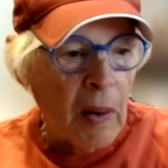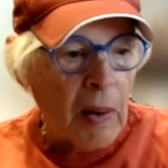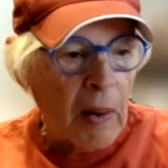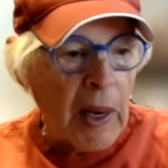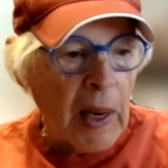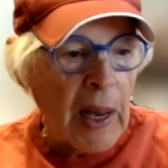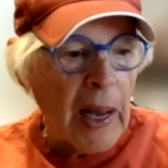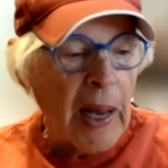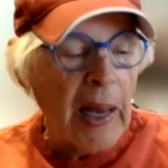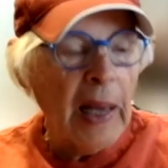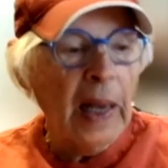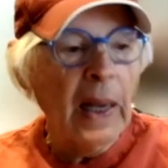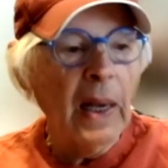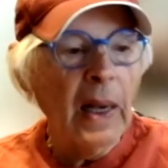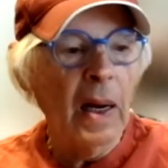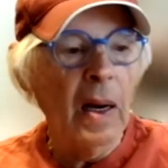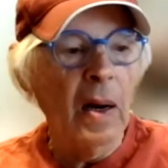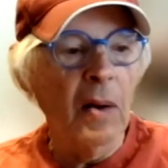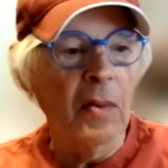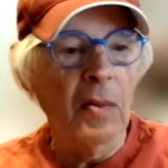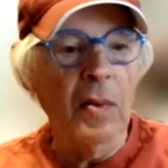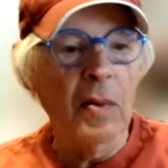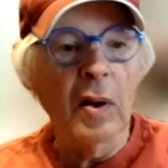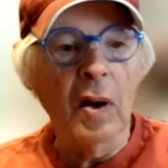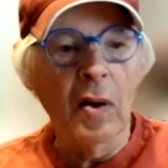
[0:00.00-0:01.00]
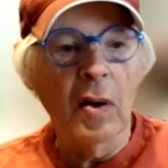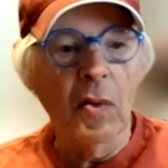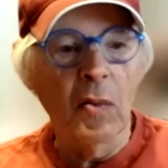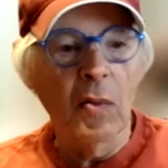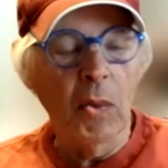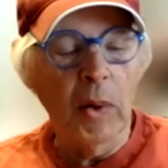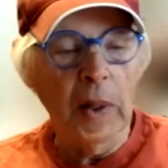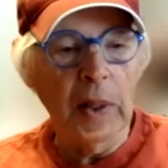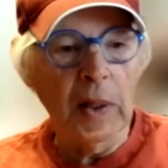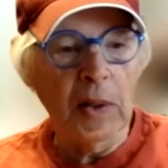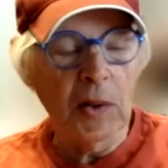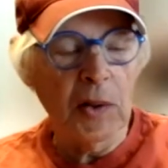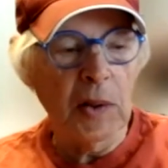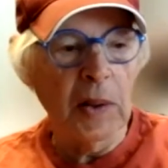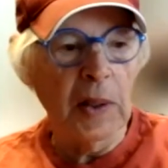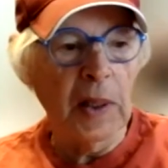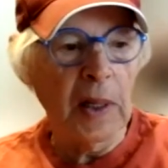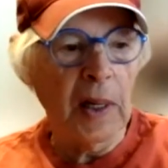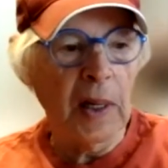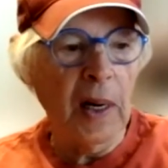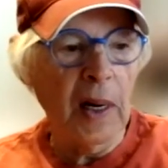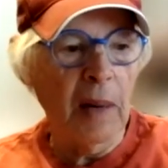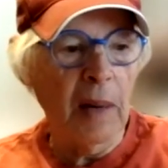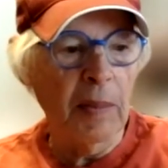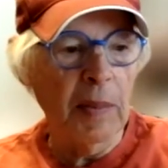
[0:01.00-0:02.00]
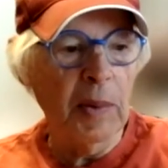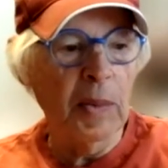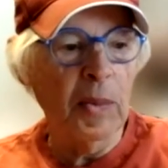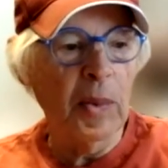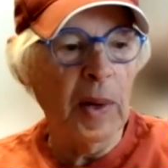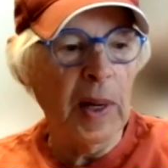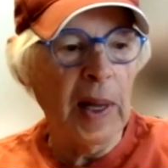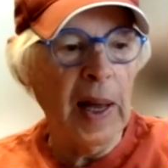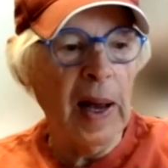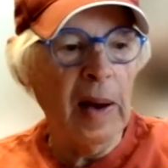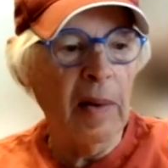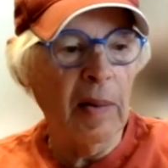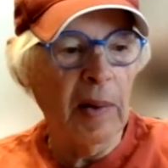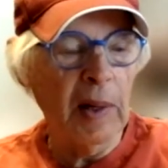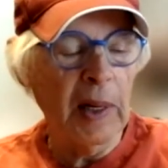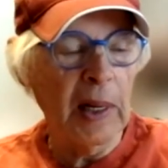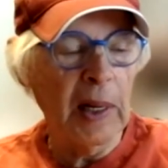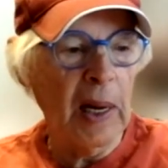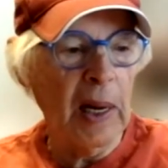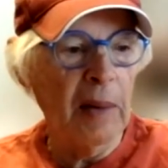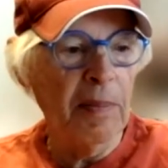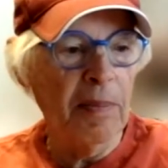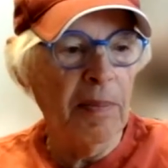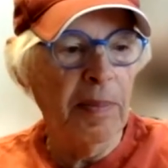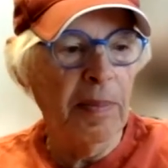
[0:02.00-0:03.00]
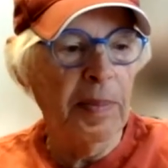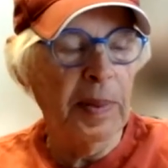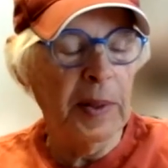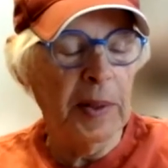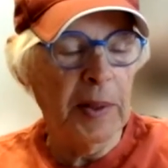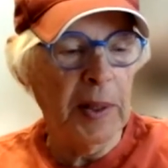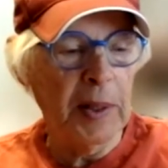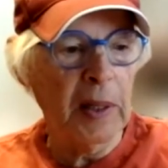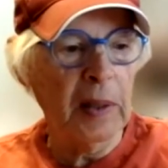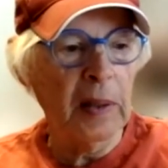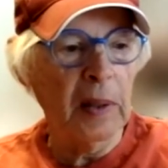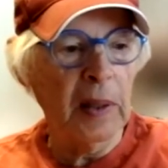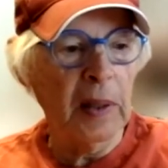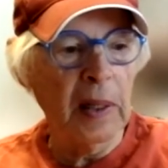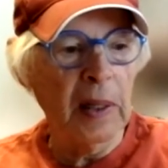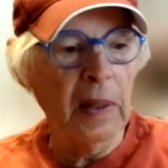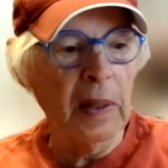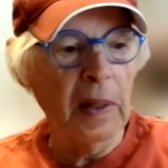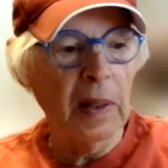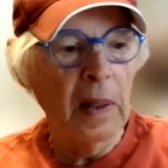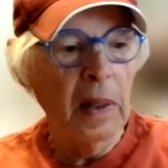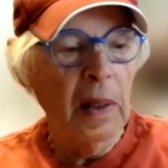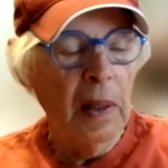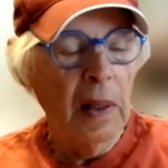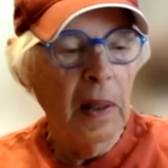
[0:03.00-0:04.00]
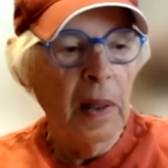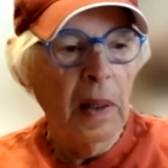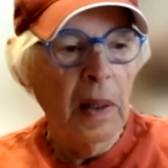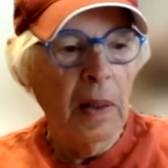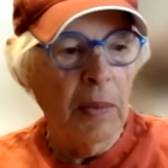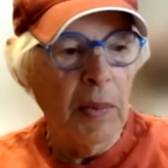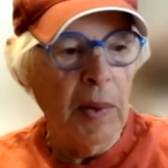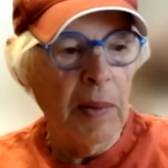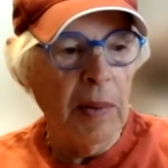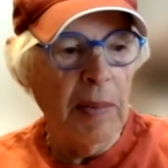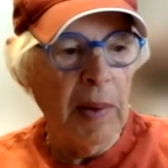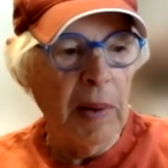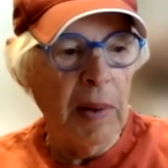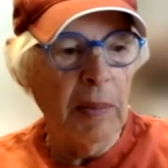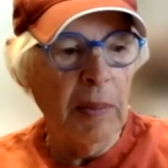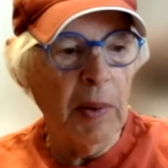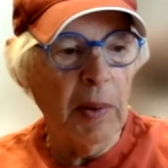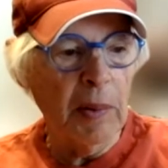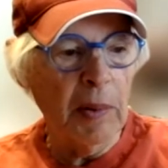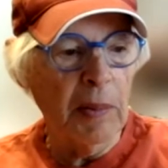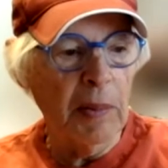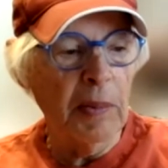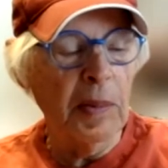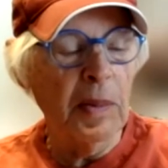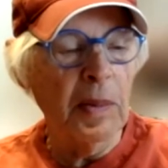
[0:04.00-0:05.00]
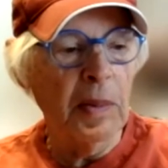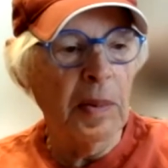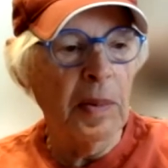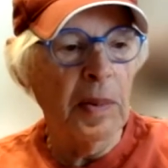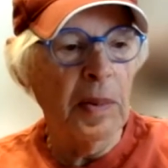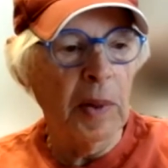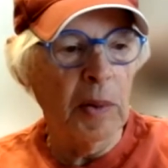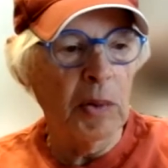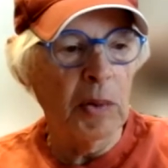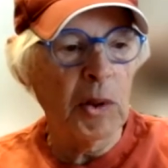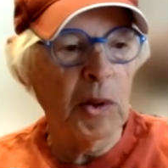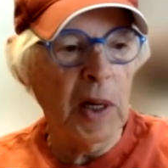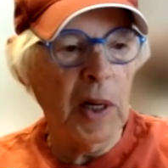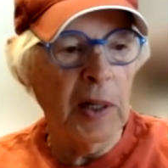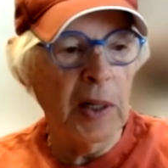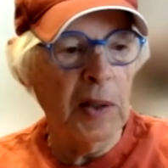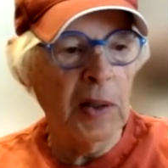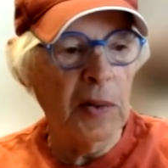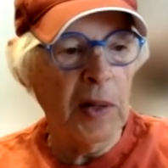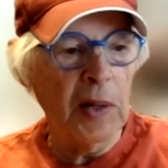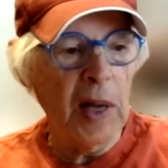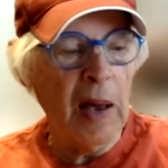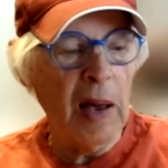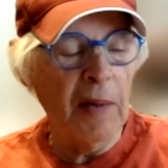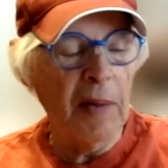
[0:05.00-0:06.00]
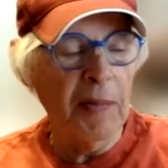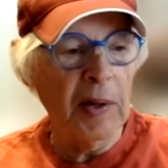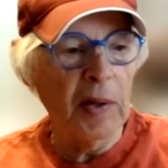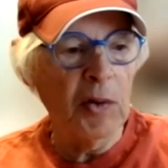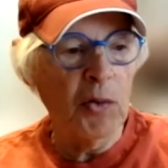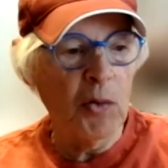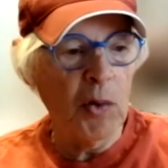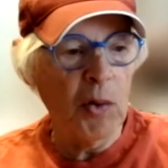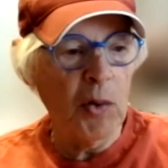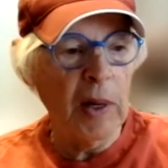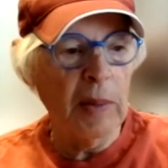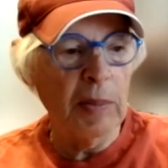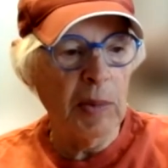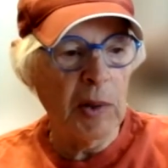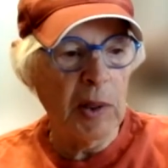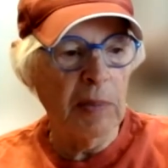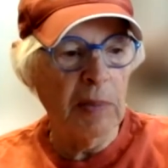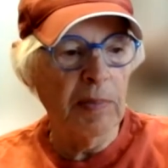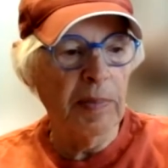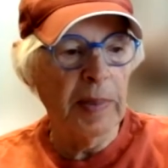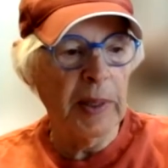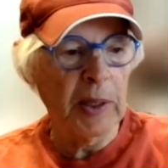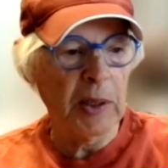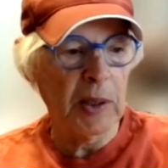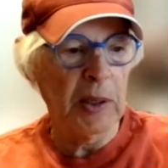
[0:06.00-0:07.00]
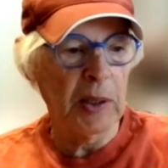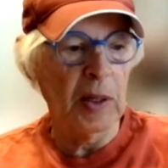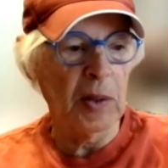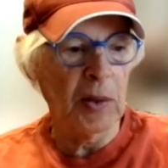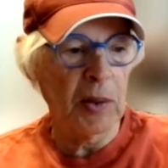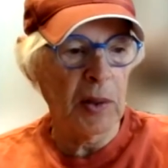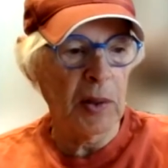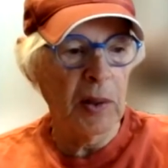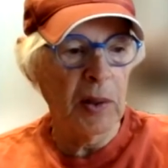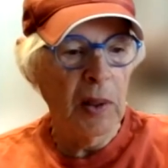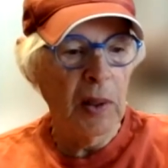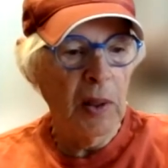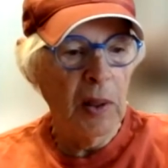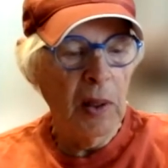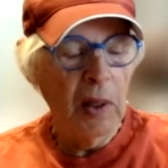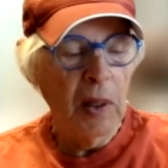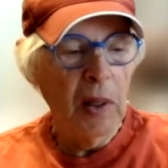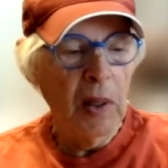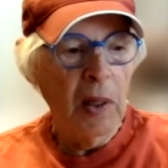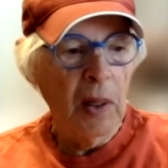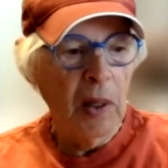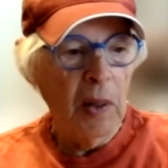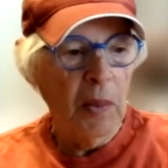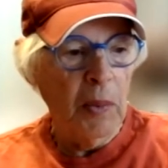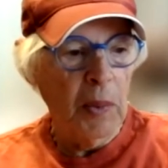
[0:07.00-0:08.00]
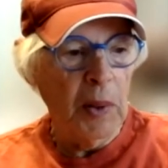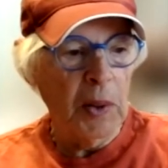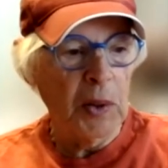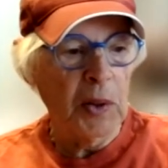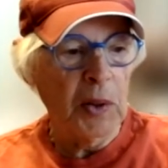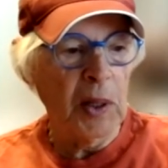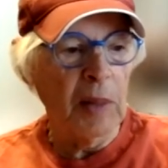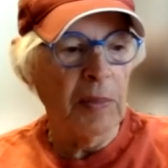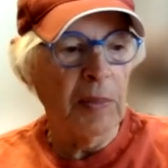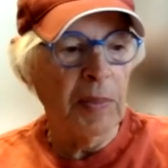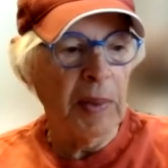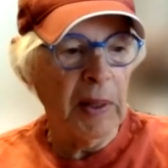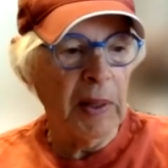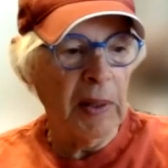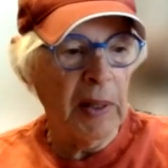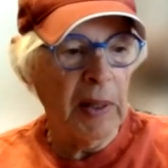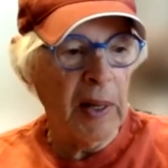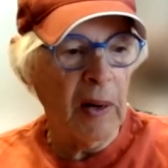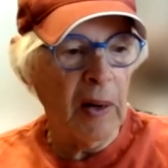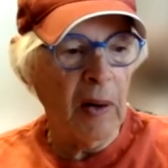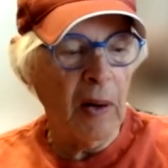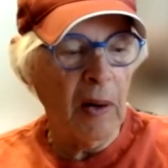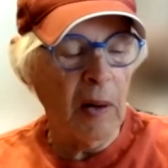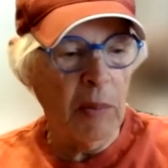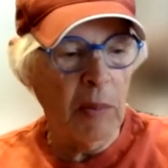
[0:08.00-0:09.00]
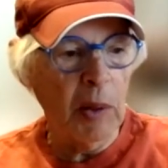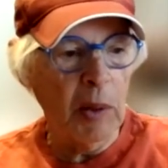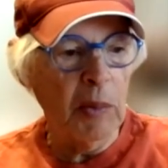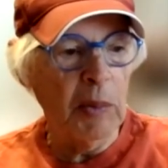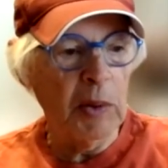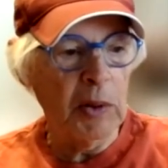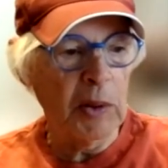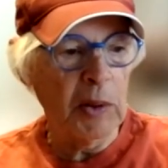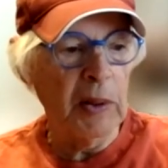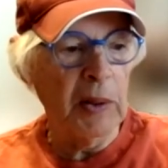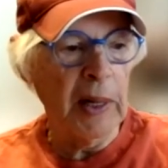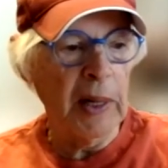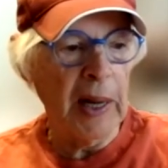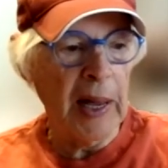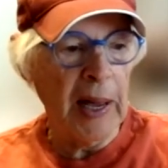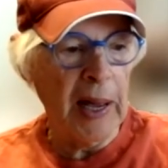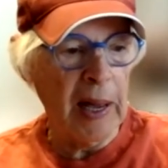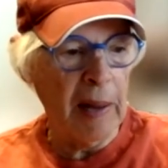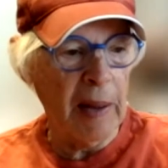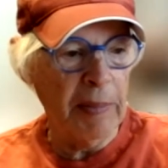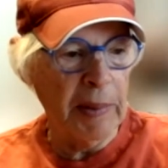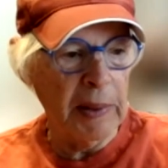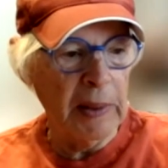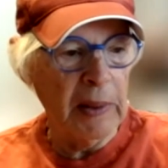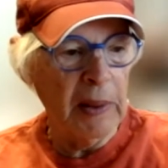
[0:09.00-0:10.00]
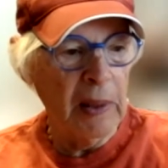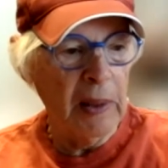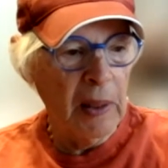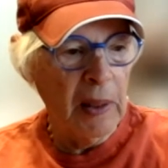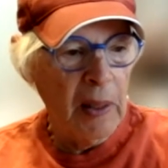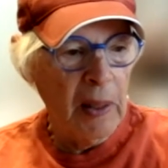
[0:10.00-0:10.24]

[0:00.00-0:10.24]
Okay, of what is going to come in reality. I particularly remember those kinds of having dreams in business where something terrible was going to happen.